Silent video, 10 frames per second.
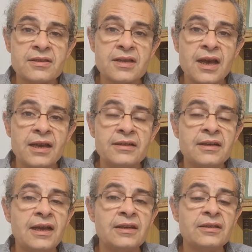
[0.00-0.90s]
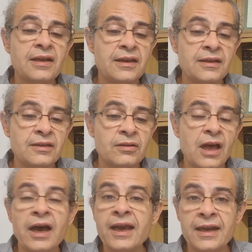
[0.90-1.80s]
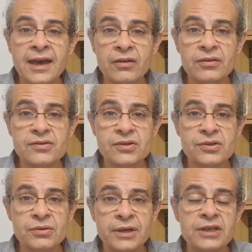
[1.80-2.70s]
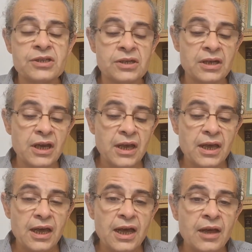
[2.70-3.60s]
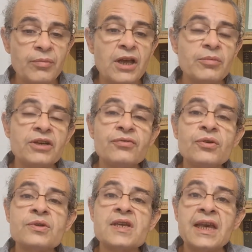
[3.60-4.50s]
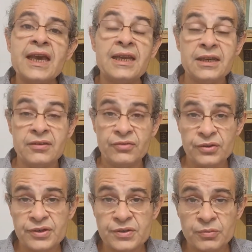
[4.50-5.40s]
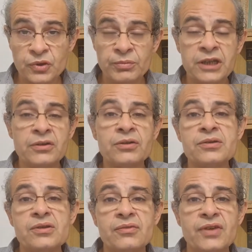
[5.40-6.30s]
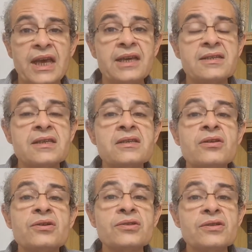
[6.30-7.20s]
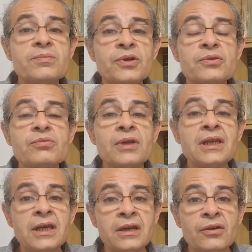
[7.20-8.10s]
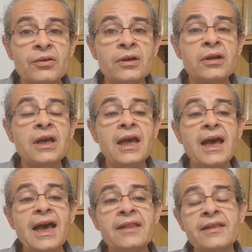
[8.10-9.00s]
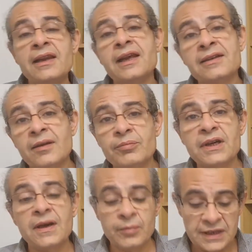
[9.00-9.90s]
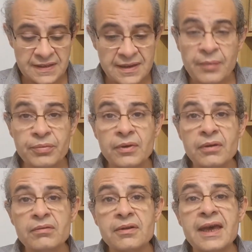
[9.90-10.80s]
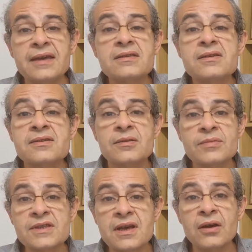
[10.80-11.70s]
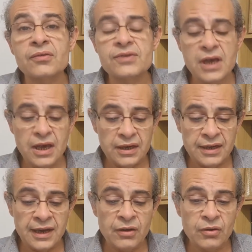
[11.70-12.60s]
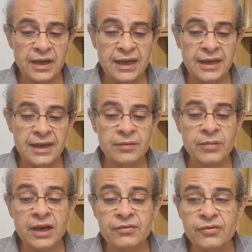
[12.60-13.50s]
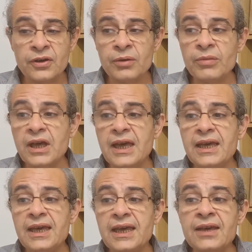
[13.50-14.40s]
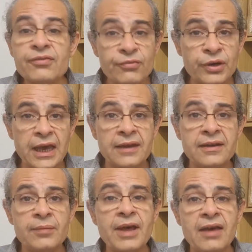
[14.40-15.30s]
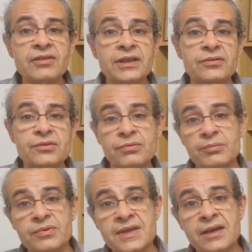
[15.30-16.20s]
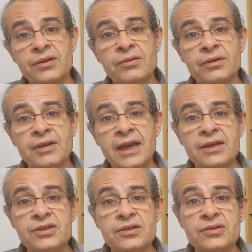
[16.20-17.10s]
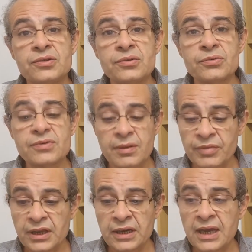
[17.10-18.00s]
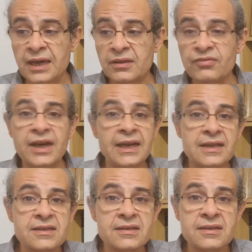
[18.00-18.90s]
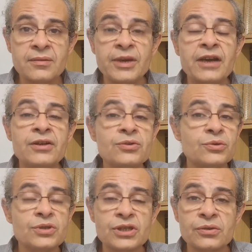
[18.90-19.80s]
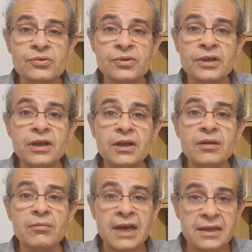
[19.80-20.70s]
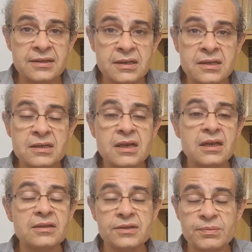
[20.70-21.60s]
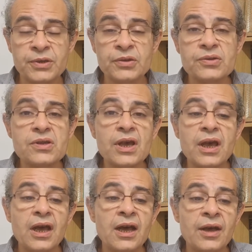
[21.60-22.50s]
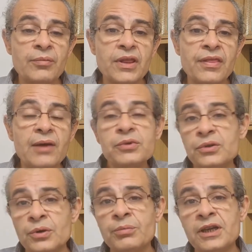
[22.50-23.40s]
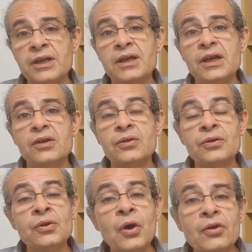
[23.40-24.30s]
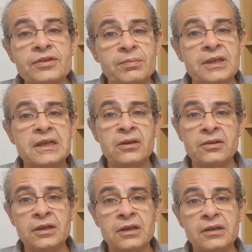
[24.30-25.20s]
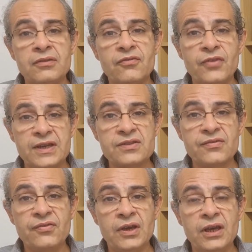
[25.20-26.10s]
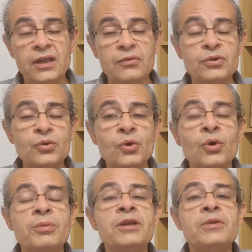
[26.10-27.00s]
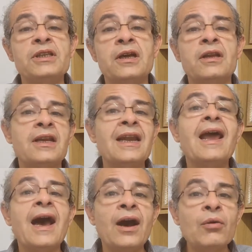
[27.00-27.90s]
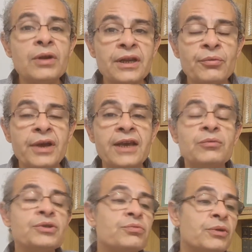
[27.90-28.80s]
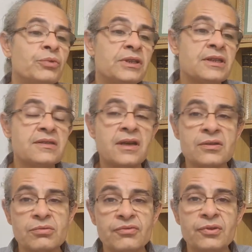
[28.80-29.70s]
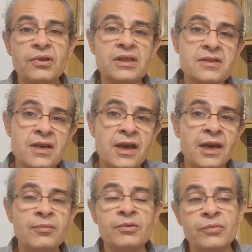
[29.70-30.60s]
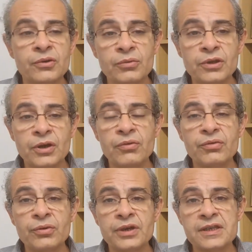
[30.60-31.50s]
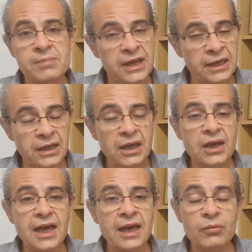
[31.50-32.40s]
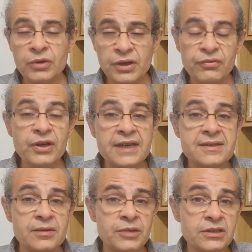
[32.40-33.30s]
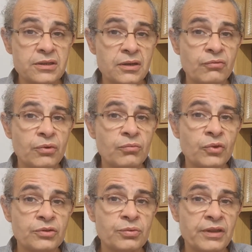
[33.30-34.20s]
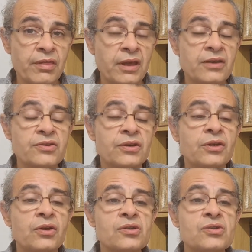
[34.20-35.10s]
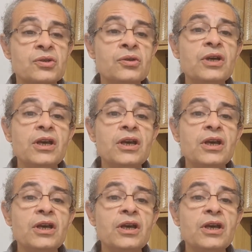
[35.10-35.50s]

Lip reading: side and it'll iron out the situation. But of course, again, in a very small minority of cases, those disputes will linger on and they'll end up becoming separate cases themselves. Now, in my firm, if we end up having to represent you in relation to something like the finances of the marriage or children matters, disputes, that would normally not be done on a fixed fee. It would normally be done at an hourly rate, which we would discuss with you at the time, and we'll go through, explain. We'll give you an estimate of what we think it's going to cost you,